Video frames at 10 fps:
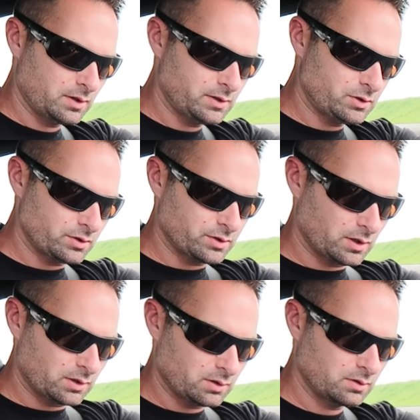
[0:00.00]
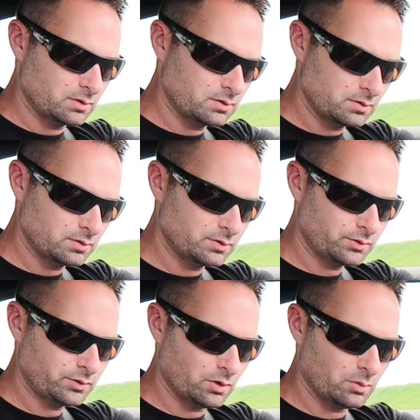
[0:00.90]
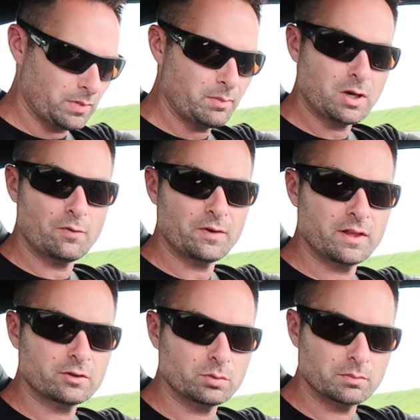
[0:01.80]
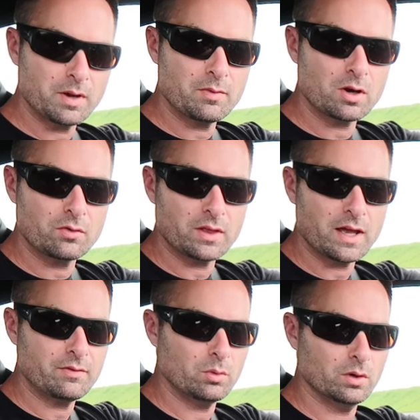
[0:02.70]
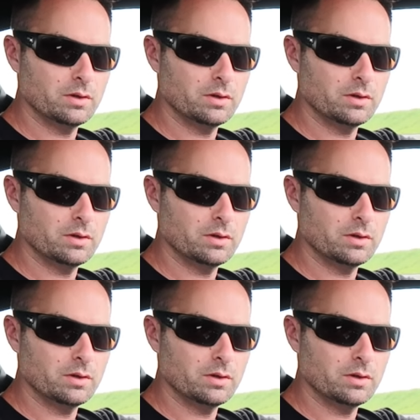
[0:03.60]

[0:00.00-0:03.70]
Interesting. So maybe go for this one. Maybe go for the heavy one.